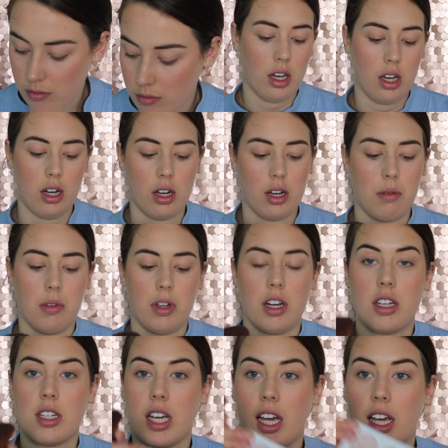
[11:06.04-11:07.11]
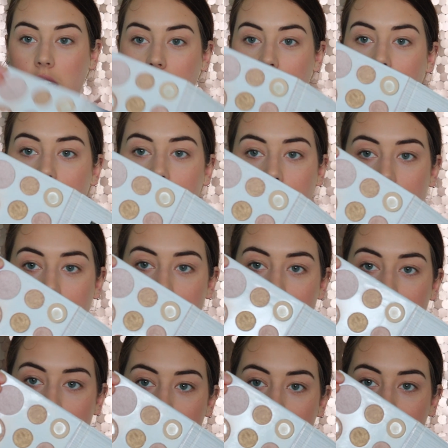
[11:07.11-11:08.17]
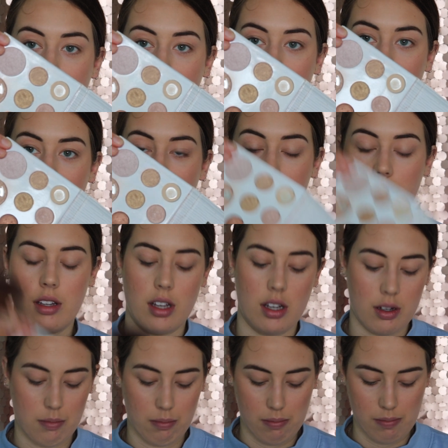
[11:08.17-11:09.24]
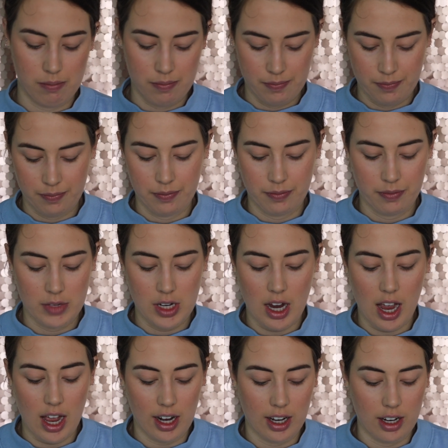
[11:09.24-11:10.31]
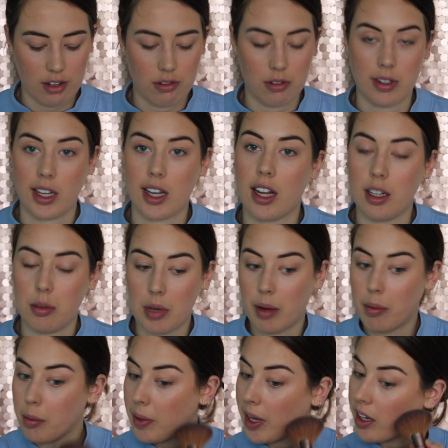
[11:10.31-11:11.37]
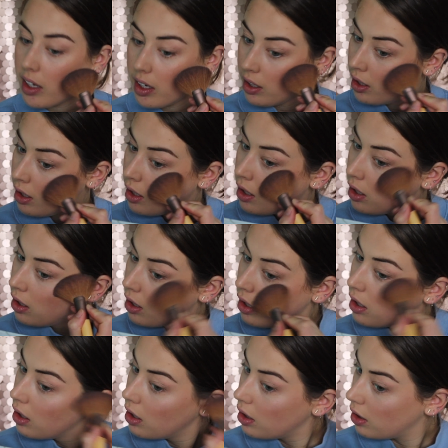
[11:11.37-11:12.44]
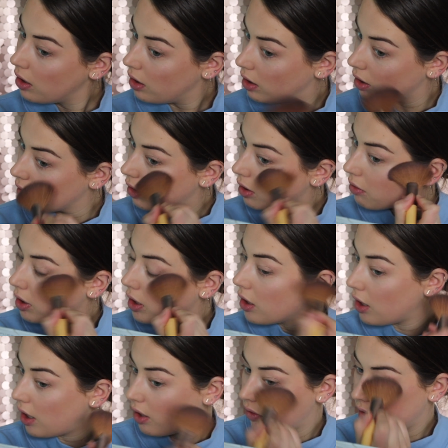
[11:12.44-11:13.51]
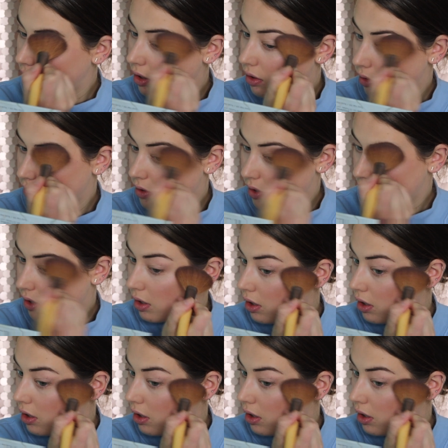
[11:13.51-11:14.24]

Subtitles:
And I'm going to take this highlighter from the Kylie Bible palette, the only one that I ever use,